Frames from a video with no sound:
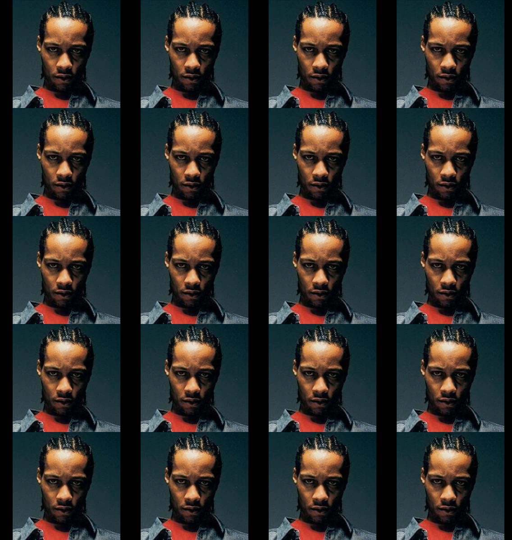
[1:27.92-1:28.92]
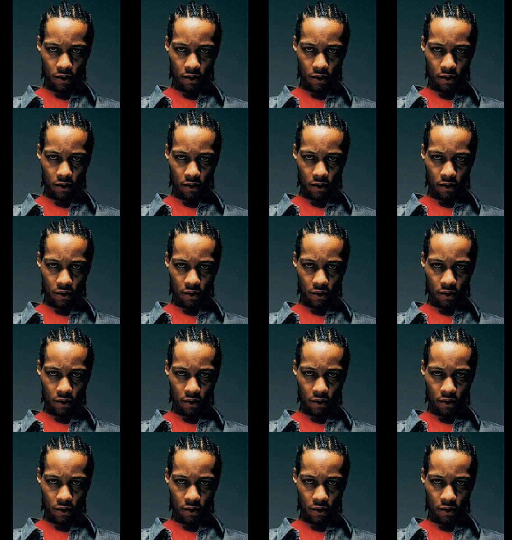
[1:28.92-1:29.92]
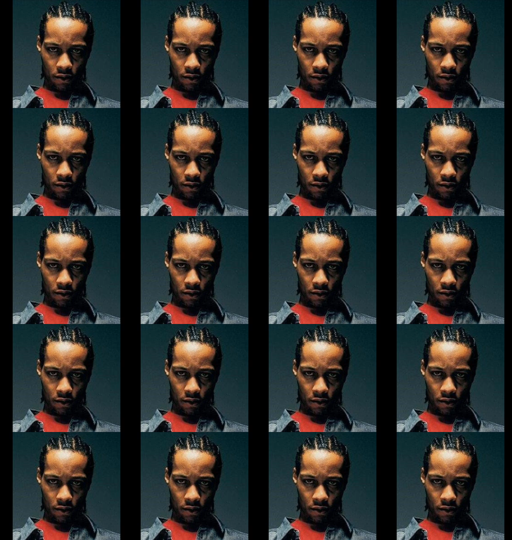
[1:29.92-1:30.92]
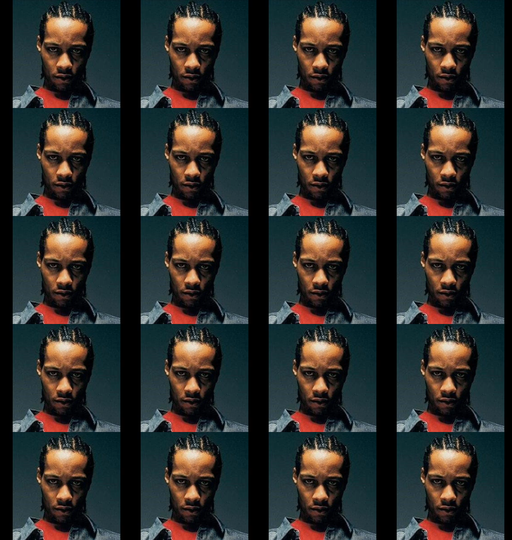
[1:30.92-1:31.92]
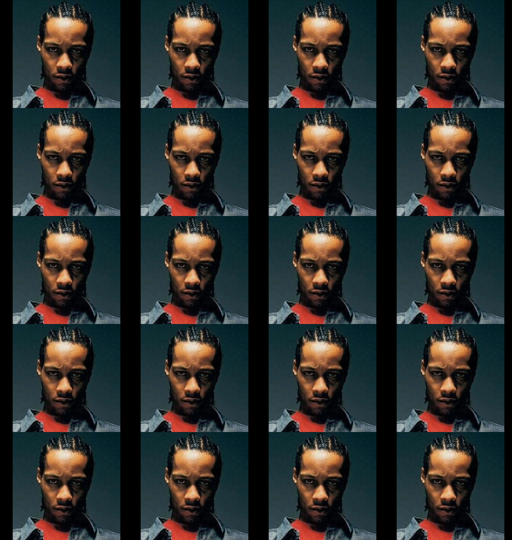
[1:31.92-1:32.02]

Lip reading: (no lip movement)